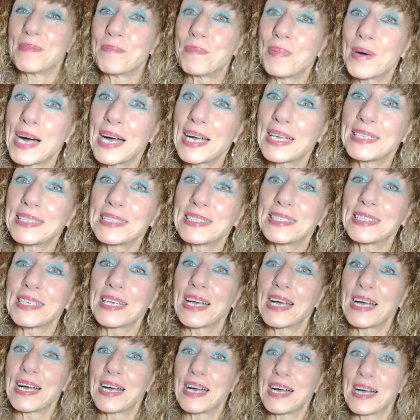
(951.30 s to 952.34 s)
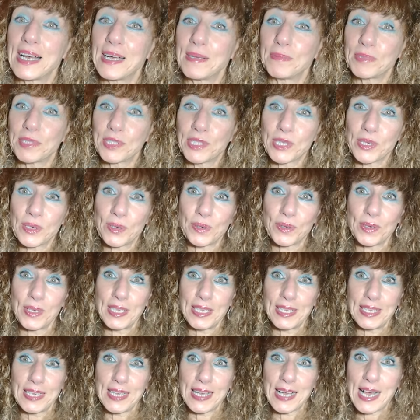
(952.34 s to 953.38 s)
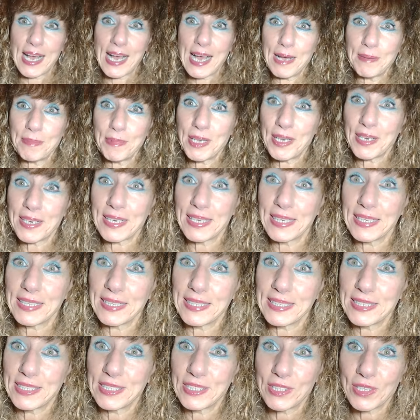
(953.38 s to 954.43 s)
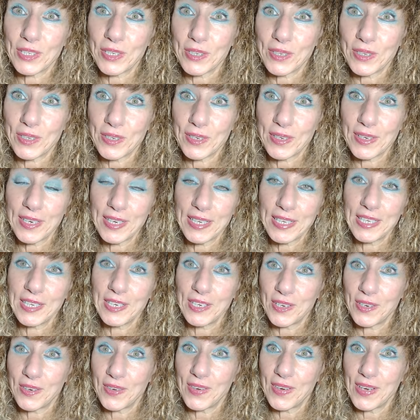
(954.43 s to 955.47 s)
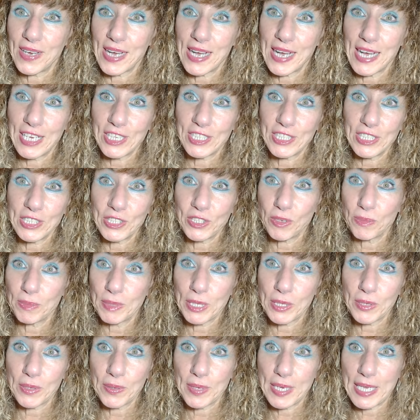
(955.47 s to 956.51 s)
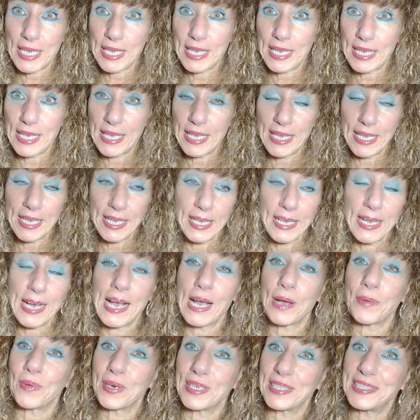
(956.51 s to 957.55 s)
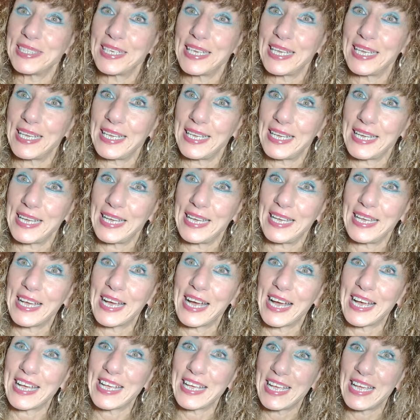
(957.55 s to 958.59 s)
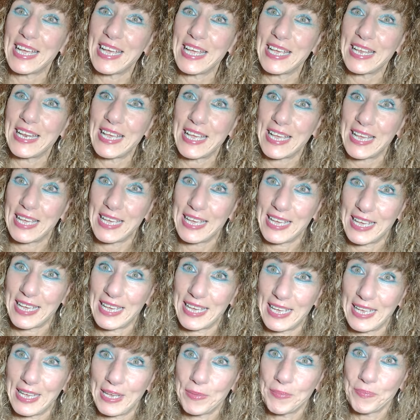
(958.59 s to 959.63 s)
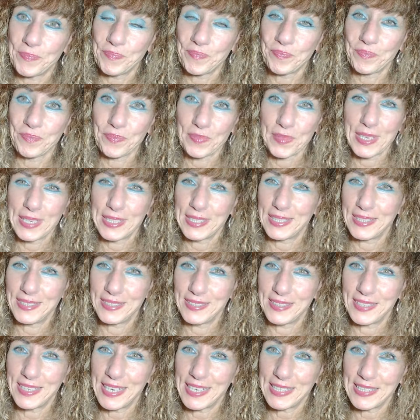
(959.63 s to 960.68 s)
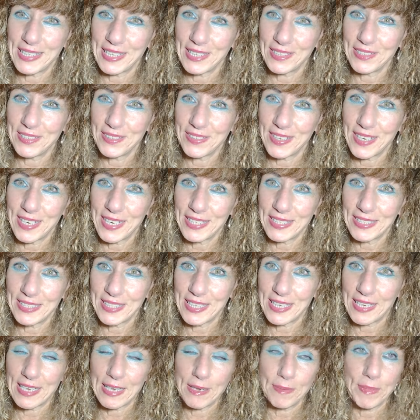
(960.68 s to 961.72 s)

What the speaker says: But, so I'm not going to listen to her. She told me to go AA. I went to AA. I hate AA. Did I tell you guys that?